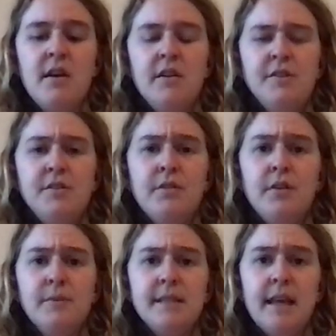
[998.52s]

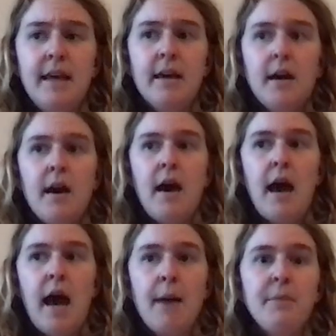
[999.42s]
Natsuko was like,
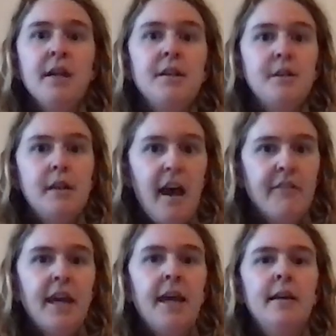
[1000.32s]
I'm gonna
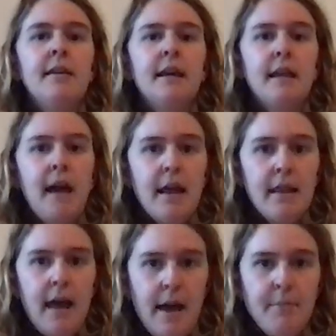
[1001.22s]
have a kid, like,
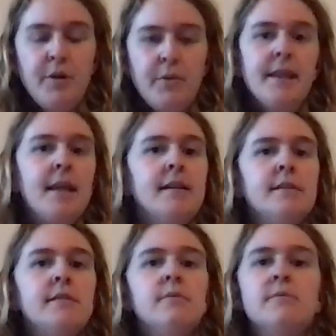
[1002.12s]
I'm doing
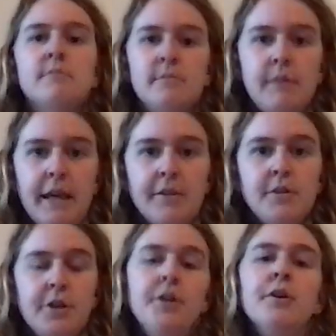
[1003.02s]
this, like,
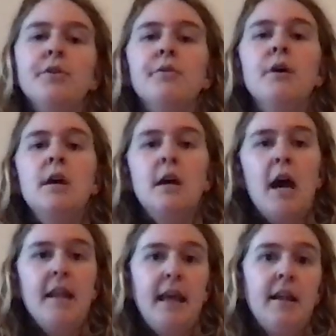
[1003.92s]
screw you,
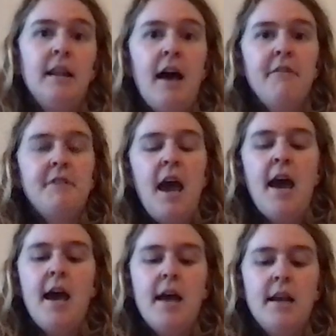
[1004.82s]
and like left.
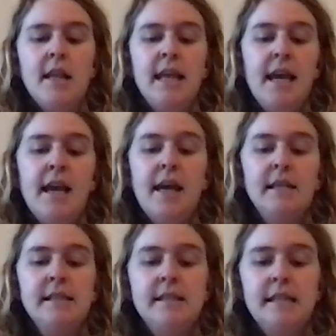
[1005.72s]
And
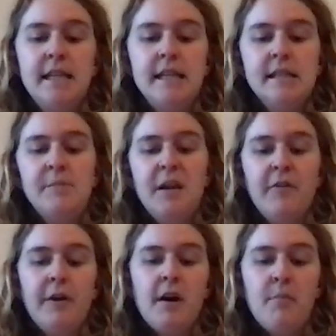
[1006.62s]
they didn't speak
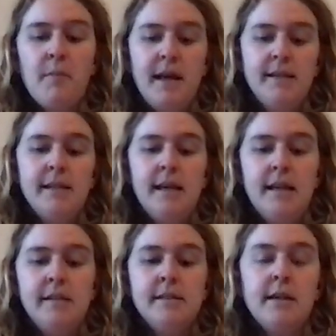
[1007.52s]
for a couple months,
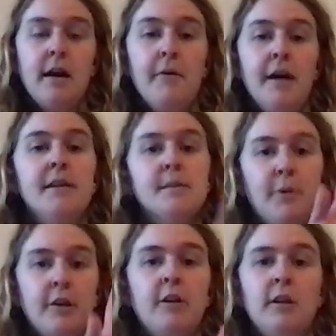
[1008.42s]
and Sangawa,
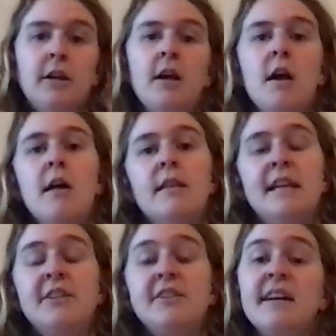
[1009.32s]
spoiler alert,
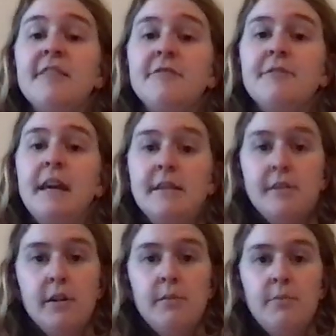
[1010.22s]
later died of
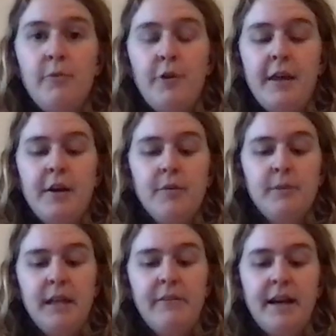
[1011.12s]
cancer before they could
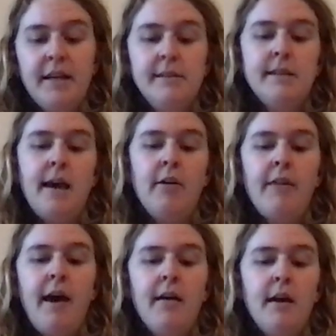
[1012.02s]
really reconcile
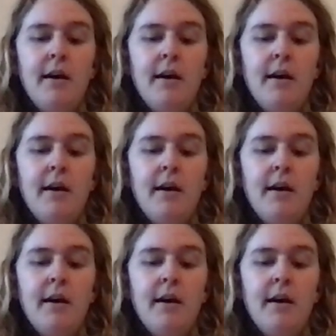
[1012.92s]
that.